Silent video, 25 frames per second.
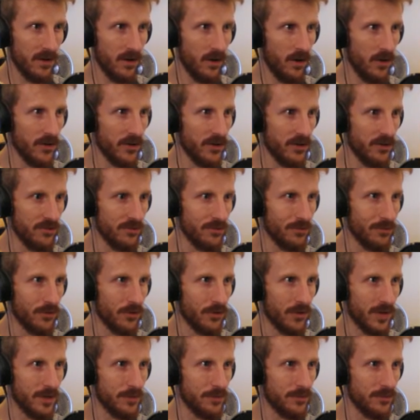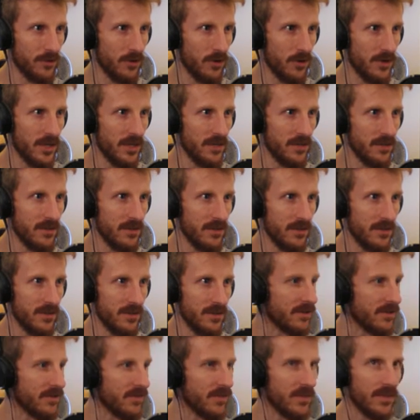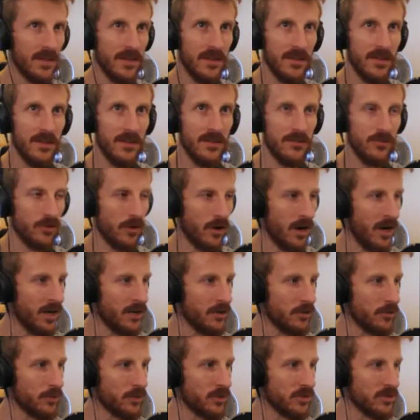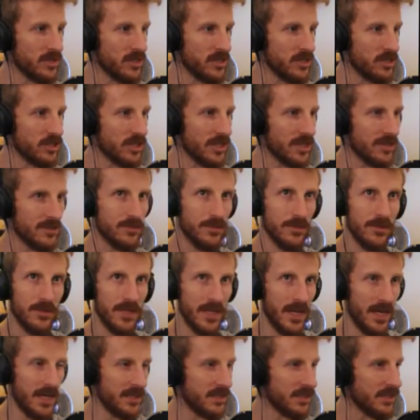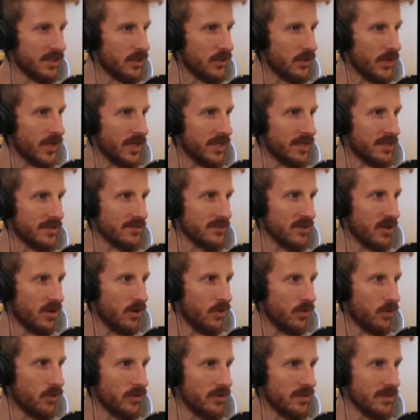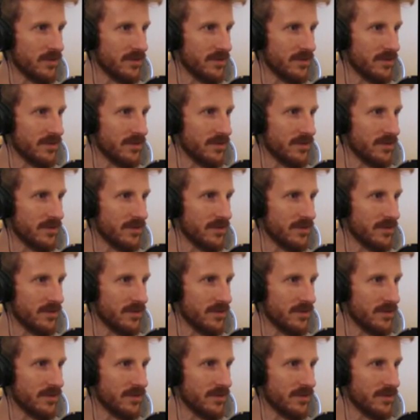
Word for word: Oh, there's some grape soda. Okay. So 100% chance with that. You know what? It's cold.